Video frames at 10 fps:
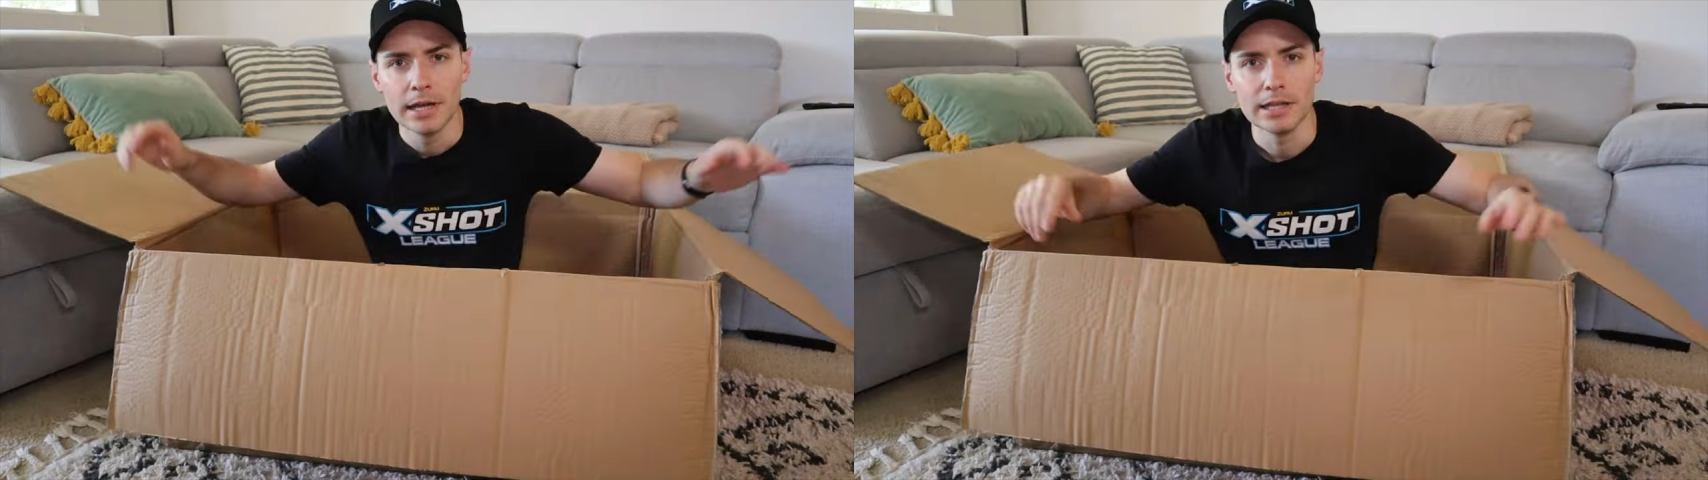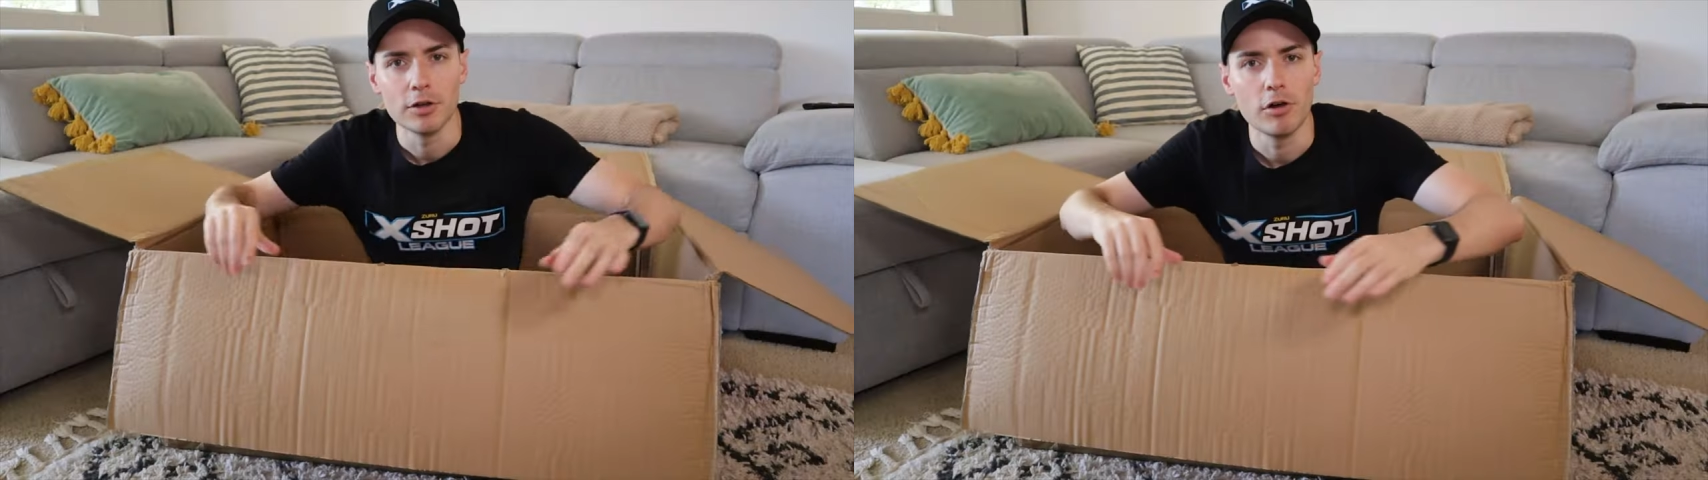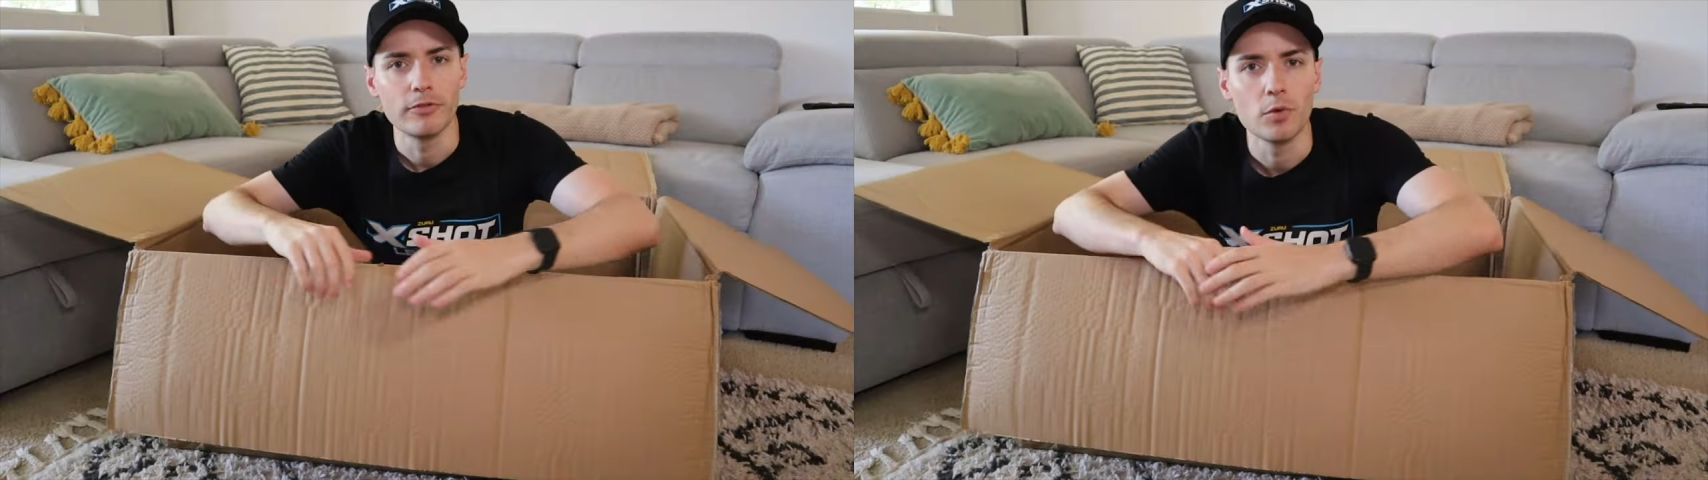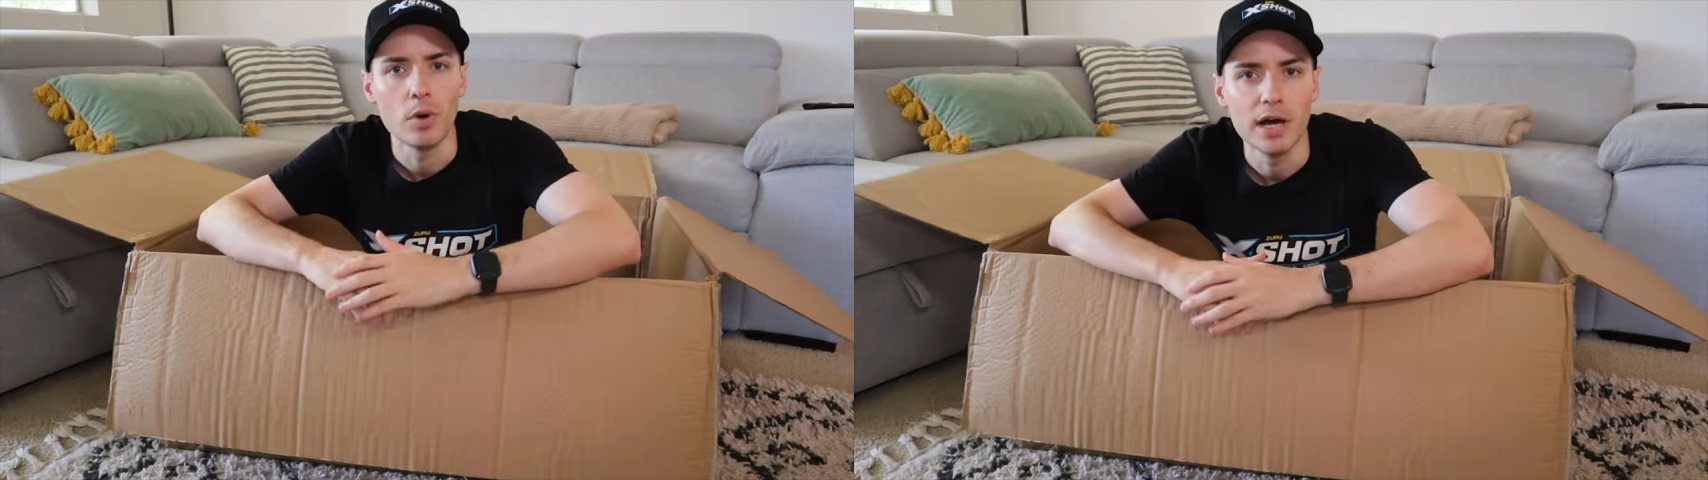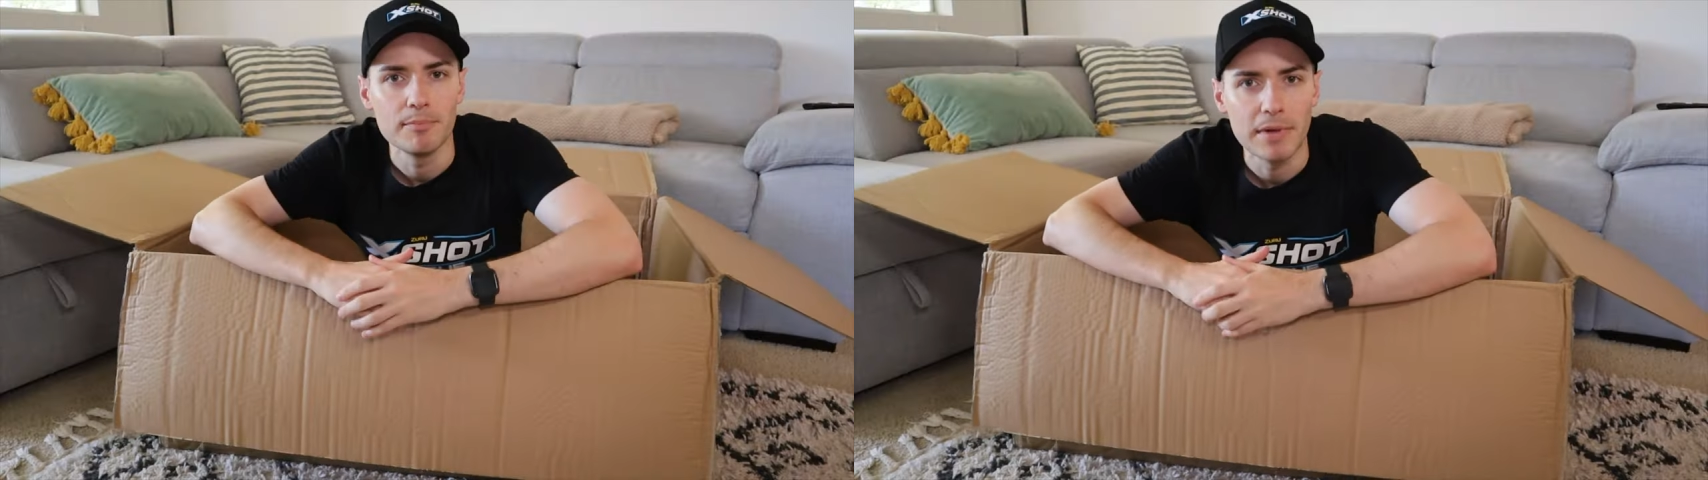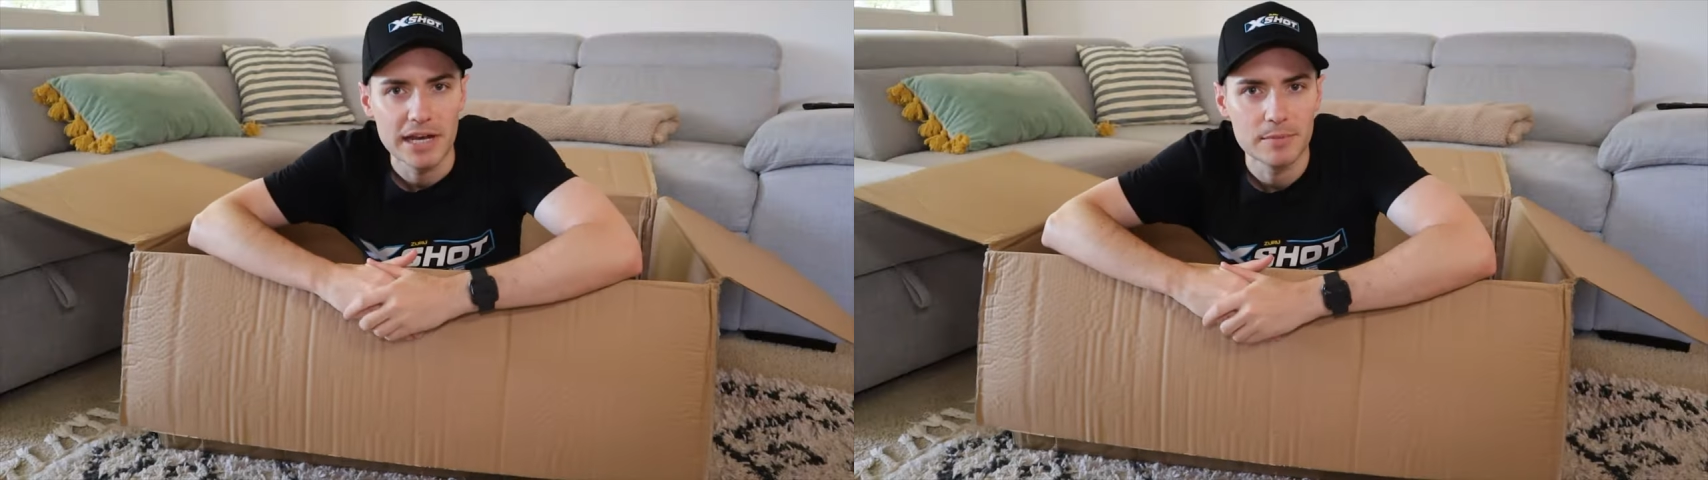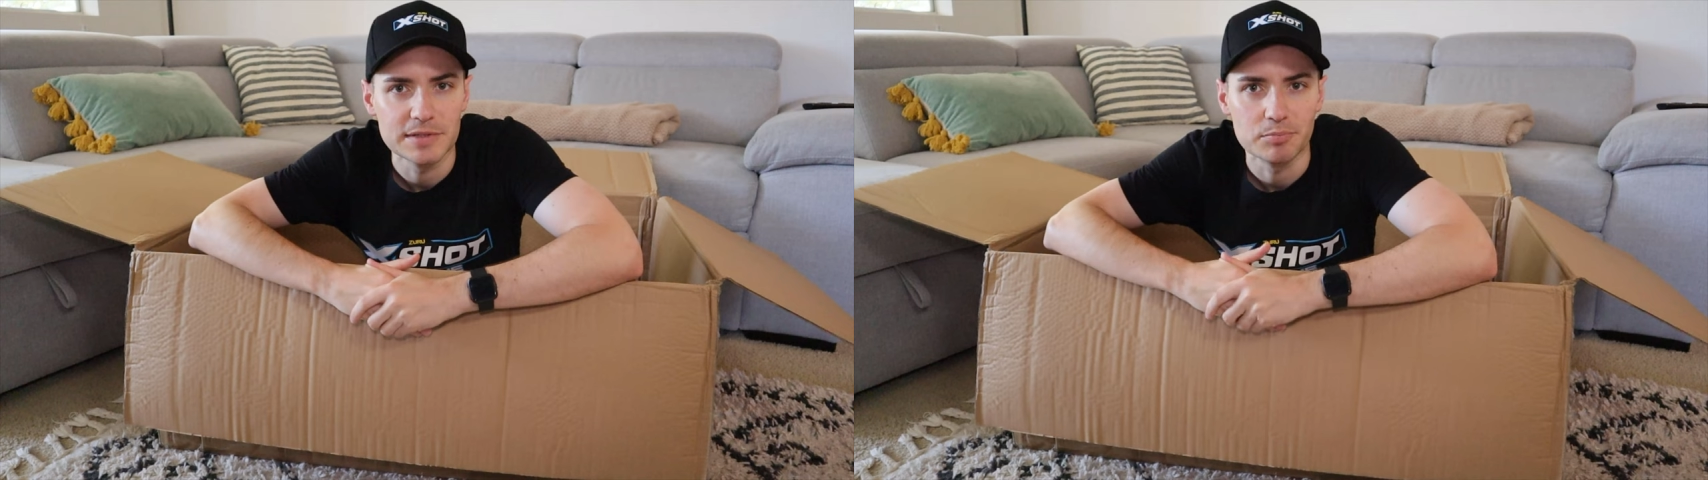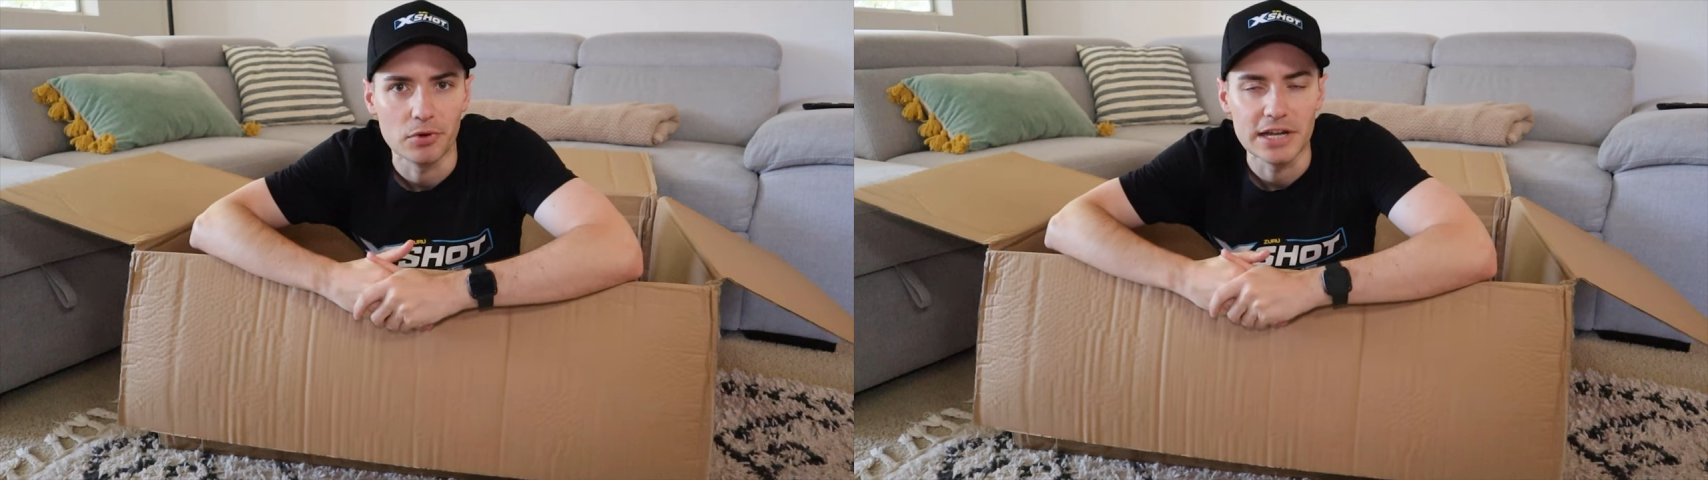Hello everyone, my name
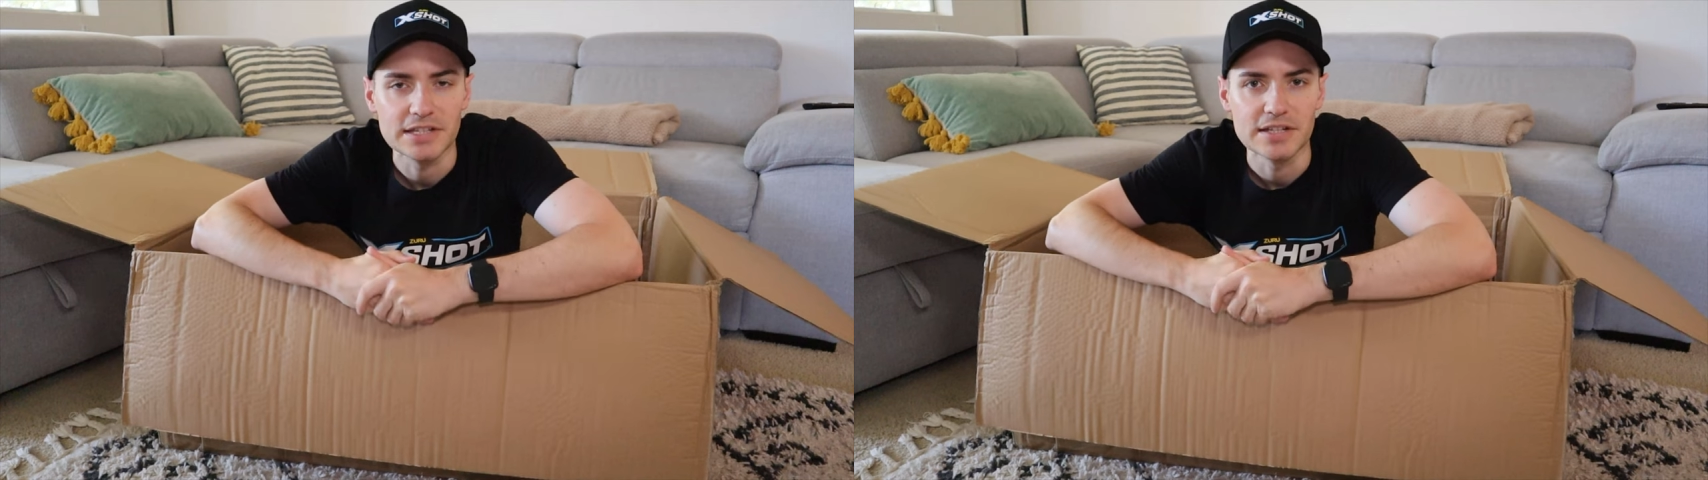is Brett,